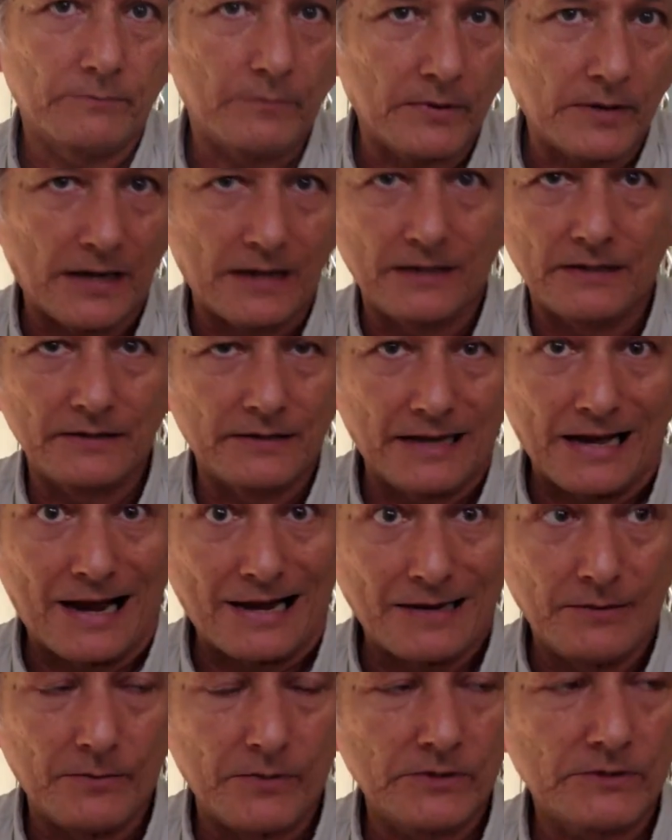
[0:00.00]
the
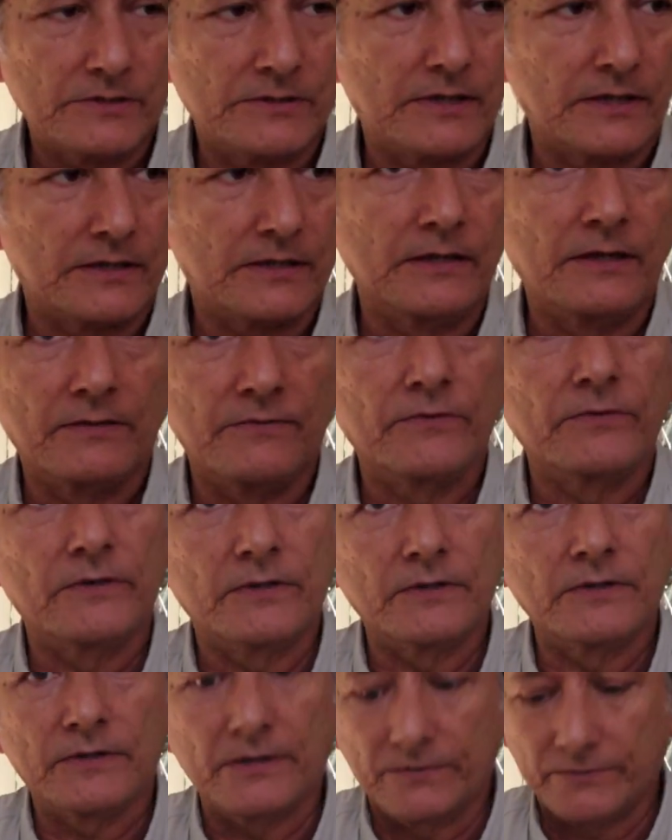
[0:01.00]
animals that live on
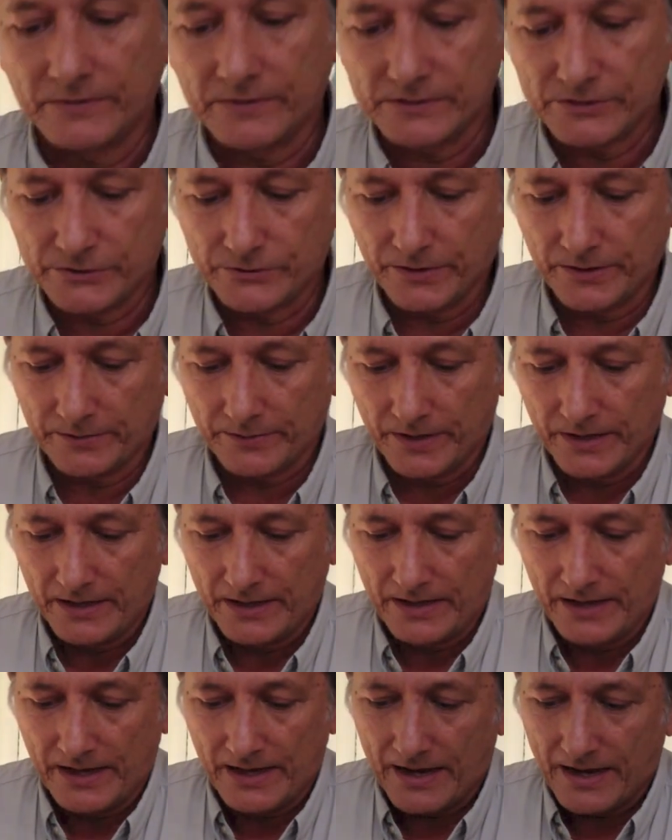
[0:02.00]
a given stream.
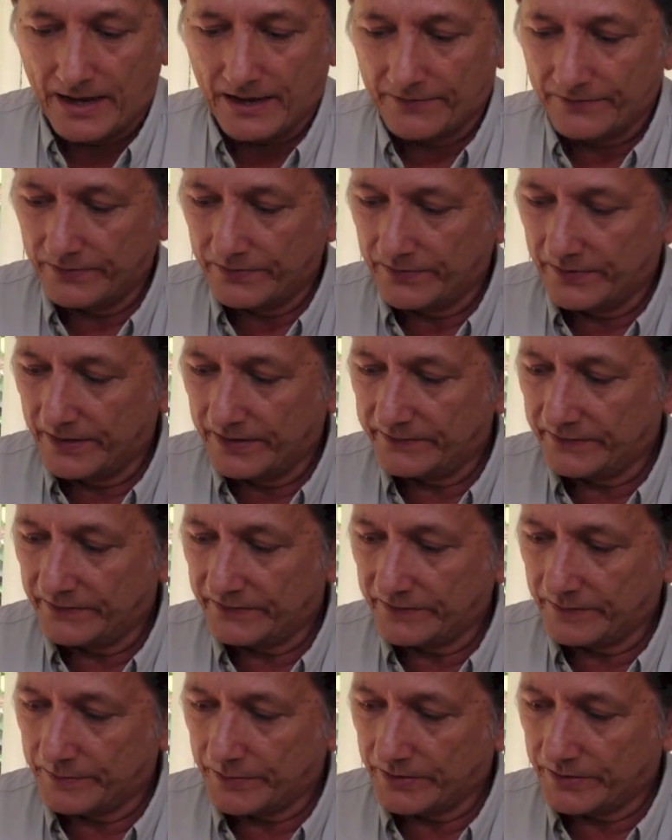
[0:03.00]
And this
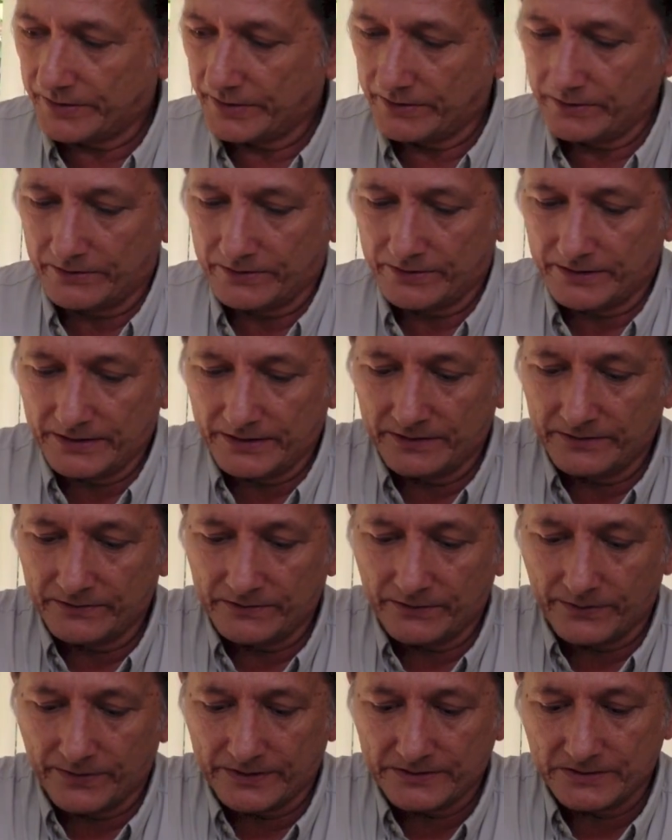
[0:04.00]
is a particularly
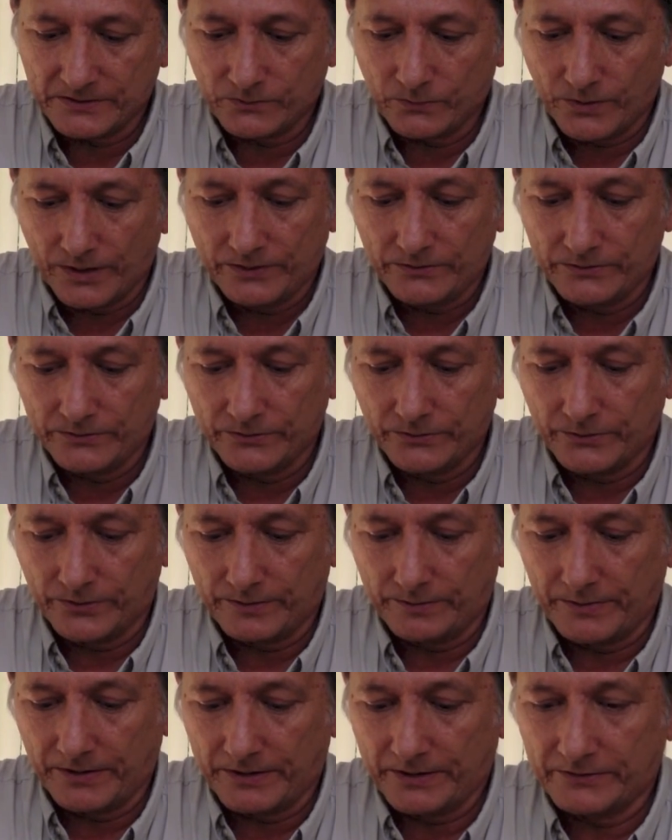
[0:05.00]
interesting way to do
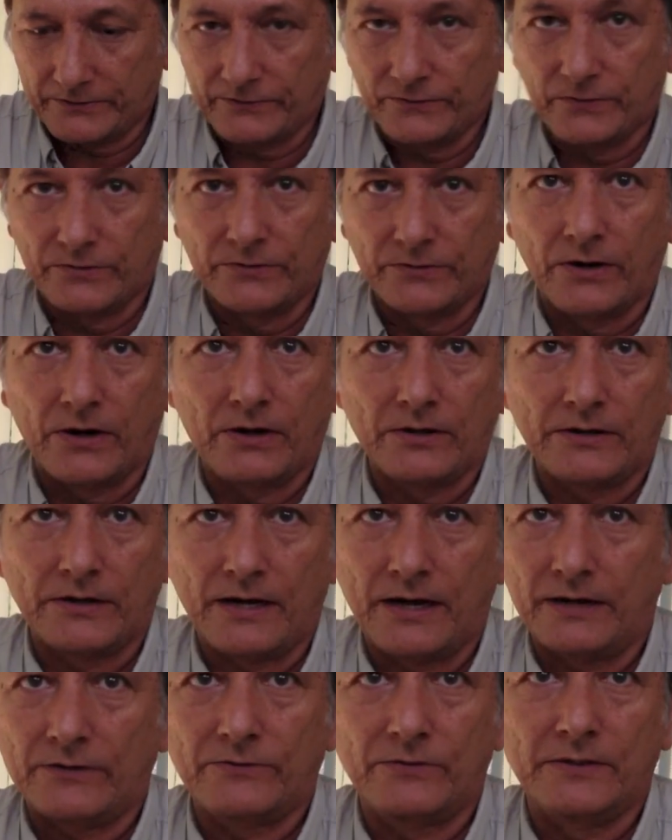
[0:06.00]
it, because you're not
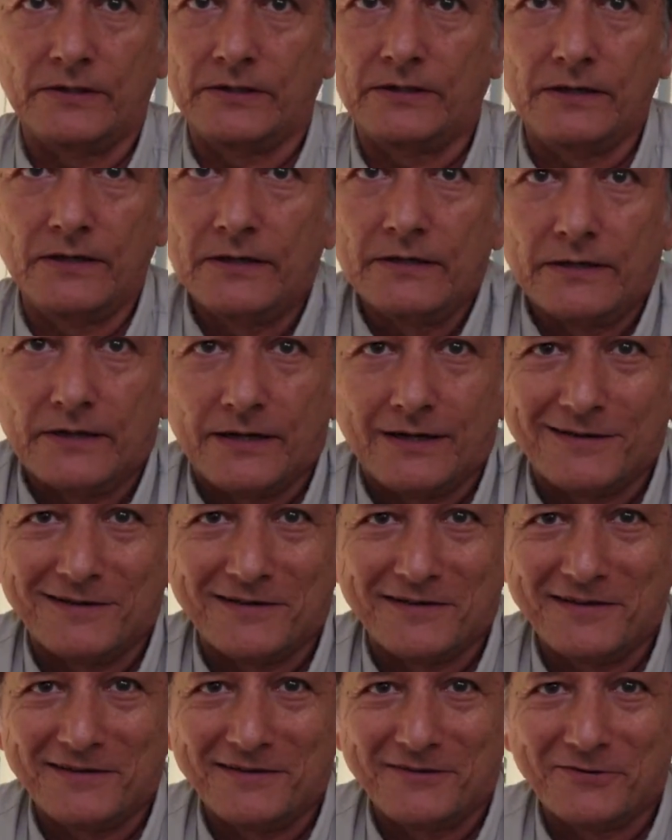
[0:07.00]
actually killing
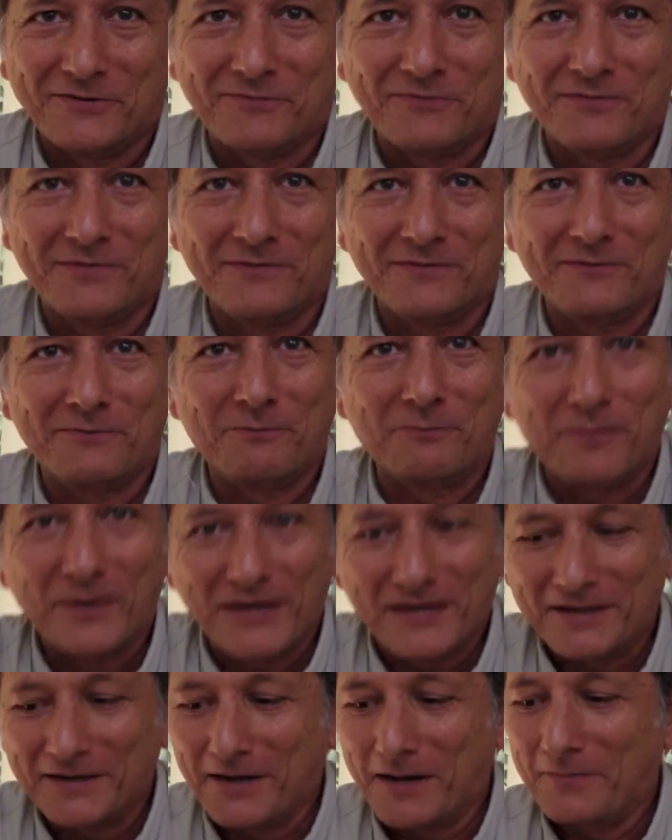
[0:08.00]
anything. You're
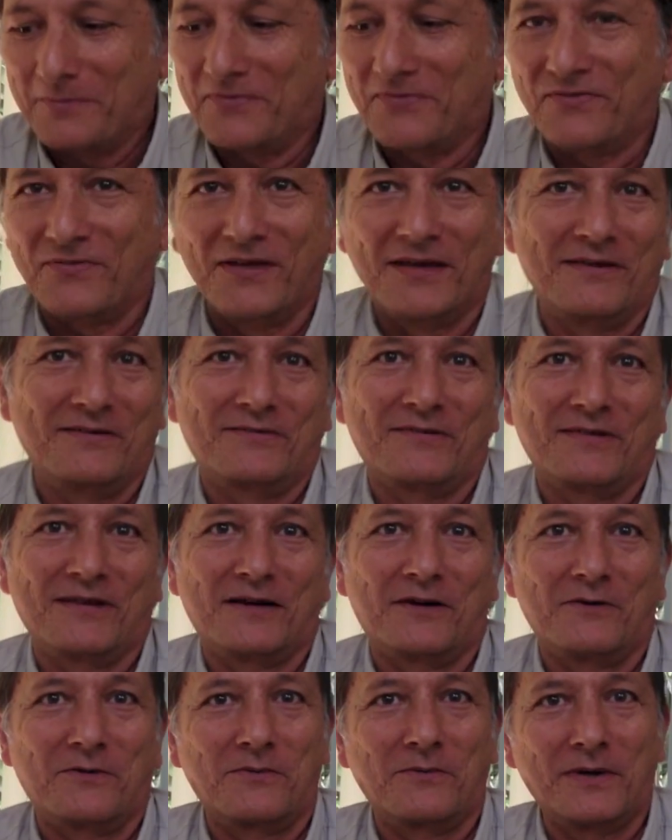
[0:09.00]
picking up things that
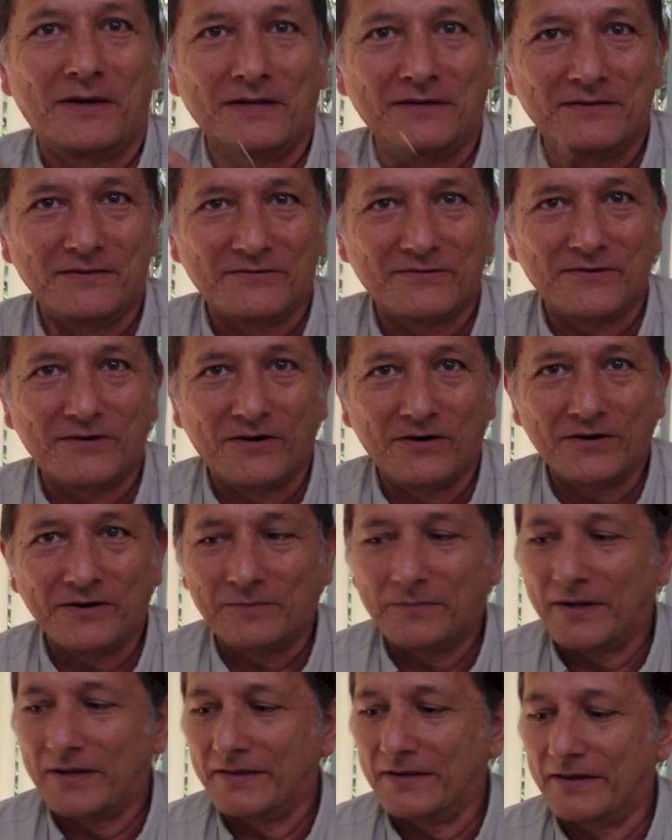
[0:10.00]
are already
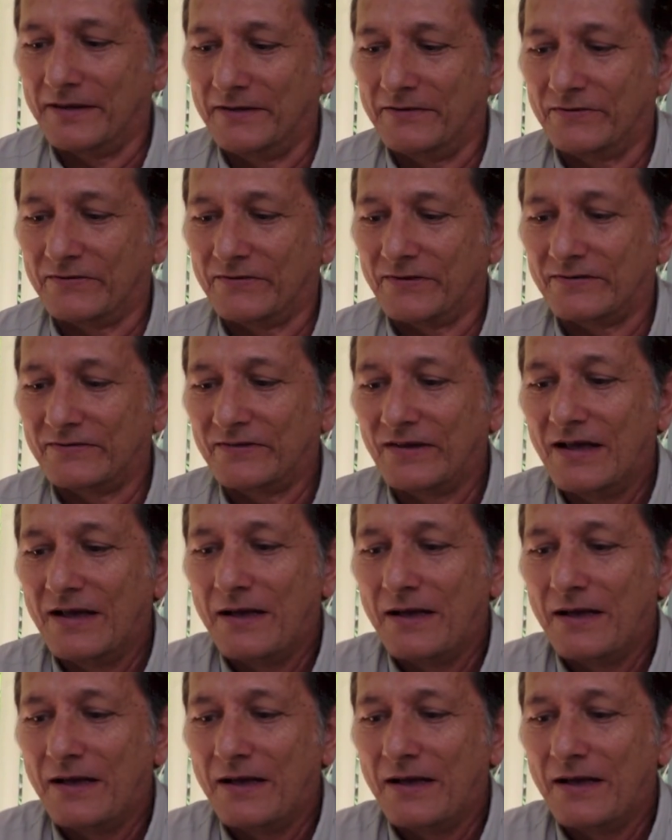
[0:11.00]
discarded by the insects,